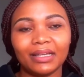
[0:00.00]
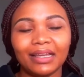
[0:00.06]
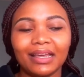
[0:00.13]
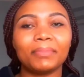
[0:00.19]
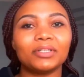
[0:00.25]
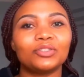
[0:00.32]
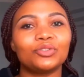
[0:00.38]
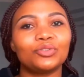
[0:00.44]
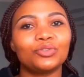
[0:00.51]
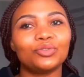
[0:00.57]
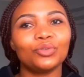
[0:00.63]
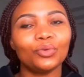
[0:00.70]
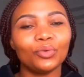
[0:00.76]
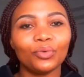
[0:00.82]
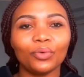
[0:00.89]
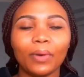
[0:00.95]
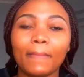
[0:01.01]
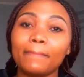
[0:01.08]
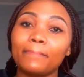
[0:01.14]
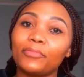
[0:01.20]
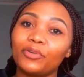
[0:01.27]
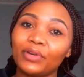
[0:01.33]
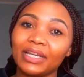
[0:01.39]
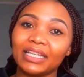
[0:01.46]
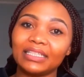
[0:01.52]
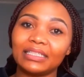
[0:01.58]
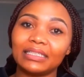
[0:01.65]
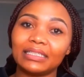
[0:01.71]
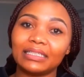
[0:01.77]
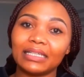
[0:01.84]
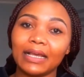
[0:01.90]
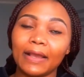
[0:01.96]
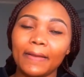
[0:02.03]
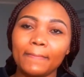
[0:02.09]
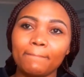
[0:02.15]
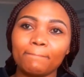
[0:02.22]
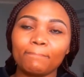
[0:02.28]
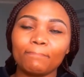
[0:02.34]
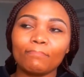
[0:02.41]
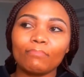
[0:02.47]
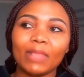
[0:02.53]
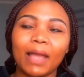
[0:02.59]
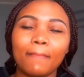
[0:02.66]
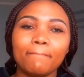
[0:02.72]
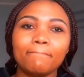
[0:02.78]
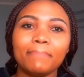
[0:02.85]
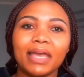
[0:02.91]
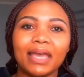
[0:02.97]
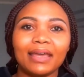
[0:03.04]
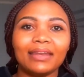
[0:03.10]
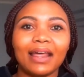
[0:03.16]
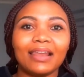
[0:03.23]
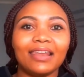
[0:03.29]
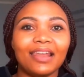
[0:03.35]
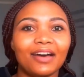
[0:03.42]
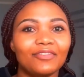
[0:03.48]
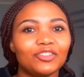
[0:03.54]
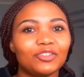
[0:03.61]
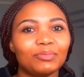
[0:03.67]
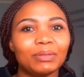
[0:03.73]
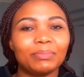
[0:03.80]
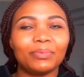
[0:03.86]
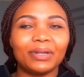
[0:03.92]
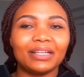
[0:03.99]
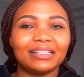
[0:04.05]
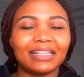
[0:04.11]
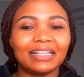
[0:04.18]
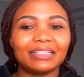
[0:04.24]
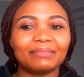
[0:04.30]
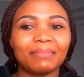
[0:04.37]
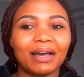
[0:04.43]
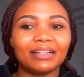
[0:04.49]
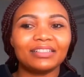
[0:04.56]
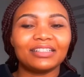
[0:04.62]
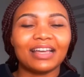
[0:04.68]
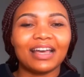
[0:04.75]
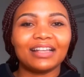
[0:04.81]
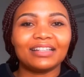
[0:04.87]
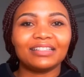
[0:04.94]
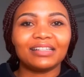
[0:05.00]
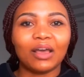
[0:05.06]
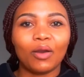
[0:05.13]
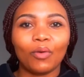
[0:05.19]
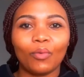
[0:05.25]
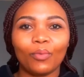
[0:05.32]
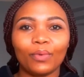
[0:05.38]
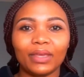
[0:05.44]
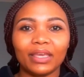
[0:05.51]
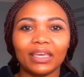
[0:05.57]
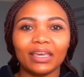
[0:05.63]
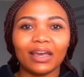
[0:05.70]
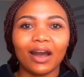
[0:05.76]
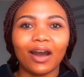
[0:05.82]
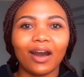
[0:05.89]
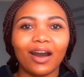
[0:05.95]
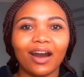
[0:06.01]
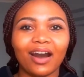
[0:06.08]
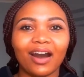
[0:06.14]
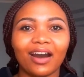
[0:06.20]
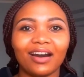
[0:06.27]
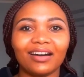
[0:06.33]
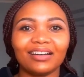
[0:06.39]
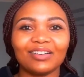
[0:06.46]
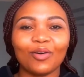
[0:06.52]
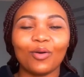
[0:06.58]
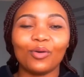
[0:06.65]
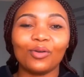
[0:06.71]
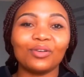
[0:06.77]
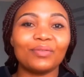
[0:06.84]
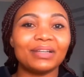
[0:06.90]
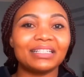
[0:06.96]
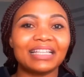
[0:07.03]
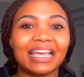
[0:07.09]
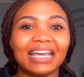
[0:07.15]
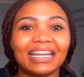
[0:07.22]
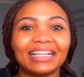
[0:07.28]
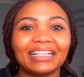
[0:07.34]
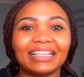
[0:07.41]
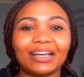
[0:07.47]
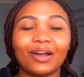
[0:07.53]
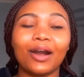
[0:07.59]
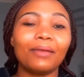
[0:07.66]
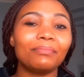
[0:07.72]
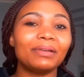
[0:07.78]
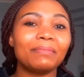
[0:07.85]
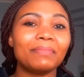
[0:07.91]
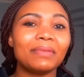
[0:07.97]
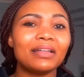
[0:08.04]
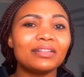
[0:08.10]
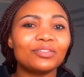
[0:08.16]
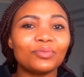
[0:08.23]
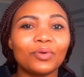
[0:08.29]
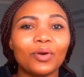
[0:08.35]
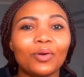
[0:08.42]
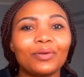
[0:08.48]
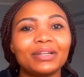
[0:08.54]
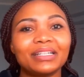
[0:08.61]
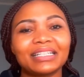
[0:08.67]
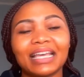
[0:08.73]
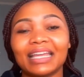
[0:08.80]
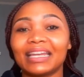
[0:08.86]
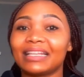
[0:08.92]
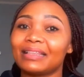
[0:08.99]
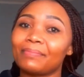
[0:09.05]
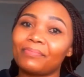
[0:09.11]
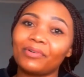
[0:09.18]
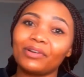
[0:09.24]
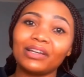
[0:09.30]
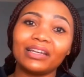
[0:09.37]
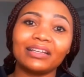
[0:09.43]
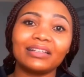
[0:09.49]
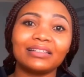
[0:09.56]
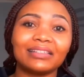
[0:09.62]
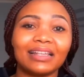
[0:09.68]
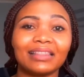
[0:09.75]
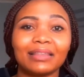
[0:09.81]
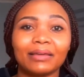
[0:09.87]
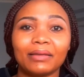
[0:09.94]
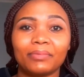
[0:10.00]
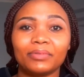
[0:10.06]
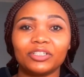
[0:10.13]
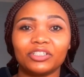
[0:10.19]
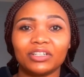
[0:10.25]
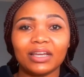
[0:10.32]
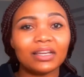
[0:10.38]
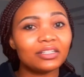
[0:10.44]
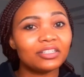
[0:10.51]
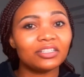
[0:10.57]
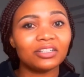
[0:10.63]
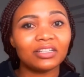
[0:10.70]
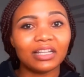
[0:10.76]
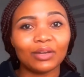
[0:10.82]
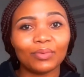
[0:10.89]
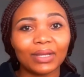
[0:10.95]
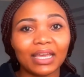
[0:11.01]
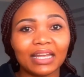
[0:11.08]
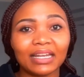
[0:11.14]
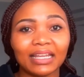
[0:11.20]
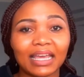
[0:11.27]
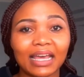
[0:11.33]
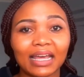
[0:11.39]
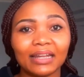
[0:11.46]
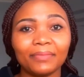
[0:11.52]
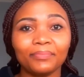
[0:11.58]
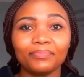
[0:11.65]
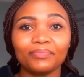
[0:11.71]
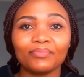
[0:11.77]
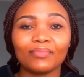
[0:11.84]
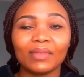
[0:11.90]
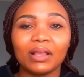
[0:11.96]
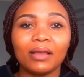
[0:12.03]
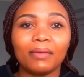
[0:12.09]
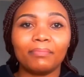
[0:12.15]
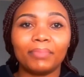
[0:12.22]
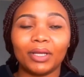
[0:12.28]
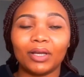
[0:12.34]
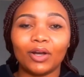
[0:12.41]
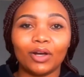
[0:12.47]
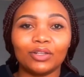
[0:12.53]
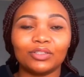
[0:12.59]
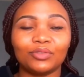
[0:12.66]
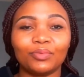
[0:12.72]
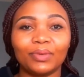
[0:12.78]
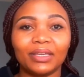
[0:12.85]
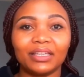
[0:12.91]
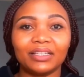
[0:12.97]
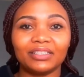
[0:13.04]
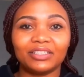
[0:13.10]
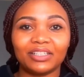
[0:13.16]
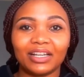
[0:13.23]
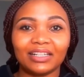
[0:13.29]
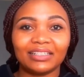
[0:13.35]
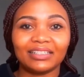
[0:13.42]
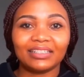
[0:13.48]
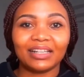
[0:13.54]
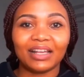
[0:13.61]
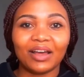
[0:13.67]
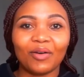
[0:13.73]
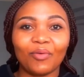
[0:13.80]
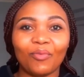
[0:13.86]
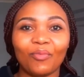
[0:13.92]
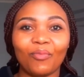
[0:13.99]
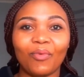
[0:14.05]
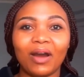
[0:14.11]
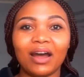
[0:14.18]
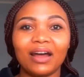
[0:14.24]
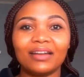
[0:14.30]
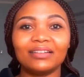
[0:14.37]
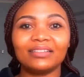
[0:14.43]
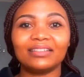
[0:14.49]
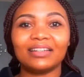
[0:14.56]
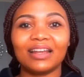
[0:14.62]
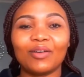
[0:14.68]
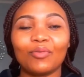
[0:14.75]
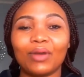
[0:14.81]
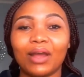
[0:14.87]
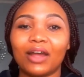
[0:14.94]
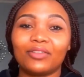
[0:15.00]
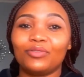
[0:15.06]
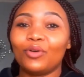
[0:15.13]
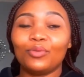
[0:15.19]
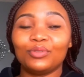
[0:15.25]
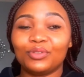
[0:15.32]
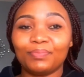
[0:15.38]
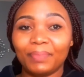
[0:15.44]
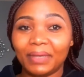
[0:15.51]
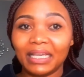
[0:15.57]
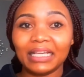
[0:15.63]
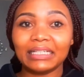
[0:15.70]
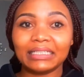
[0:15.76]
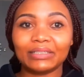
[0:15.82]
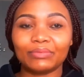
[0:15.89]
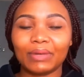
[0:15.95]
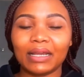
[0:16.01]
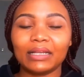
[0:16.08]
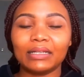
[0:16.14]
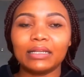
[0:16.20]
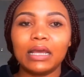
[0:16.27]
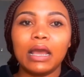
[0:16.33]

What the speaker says: Number 2, praise. Men love to be praised. As much as we are always getting the compliments, we're always getting the praise and the appreciation that we can get, because we are those things, right?